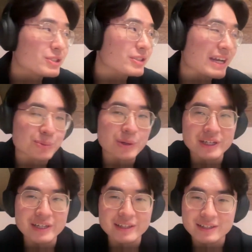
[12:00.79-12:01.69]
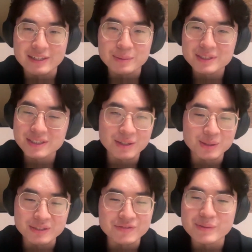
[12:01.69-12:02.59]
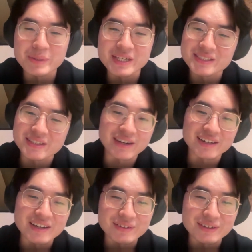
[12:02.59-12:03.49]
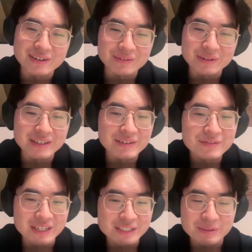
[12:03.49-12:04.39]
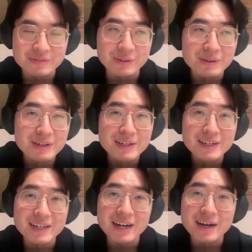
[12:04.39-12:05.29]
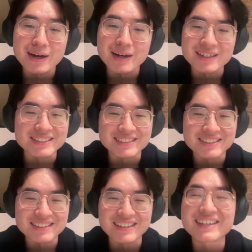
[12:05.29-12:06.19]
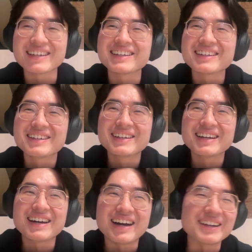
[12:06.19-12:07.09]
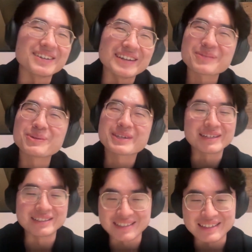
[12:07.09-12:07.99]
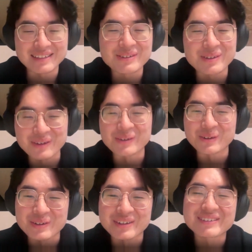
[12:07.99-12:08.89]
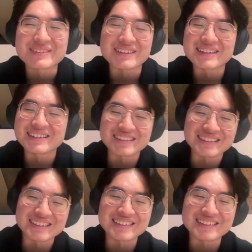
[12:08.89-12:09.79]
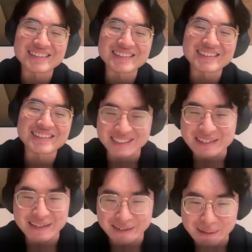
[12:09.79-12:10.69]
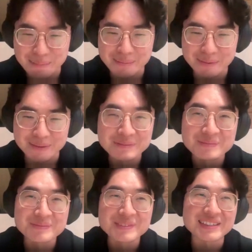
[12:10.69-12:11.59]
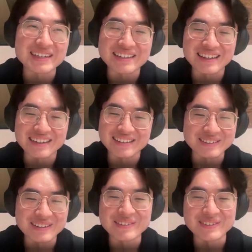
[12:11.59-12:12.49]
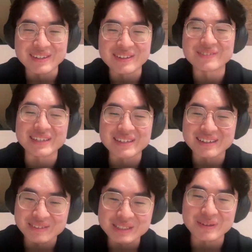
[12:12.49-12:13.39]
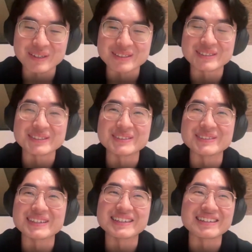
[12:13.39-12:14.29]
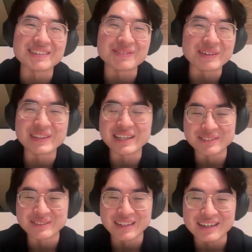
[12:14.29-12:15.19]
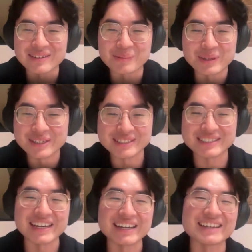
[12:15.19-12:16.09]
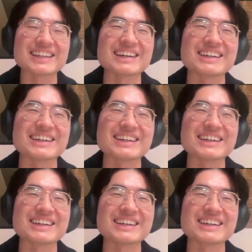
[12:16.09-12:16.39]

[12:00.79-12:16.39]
to networking, that was a whole different beast that I'd never like really faced before. Because like I don't know, networking is like quite awkward, right? Like you're just like hitting up people, and like you don't even know if they're gonna respond to you, and if they do, like what do you say?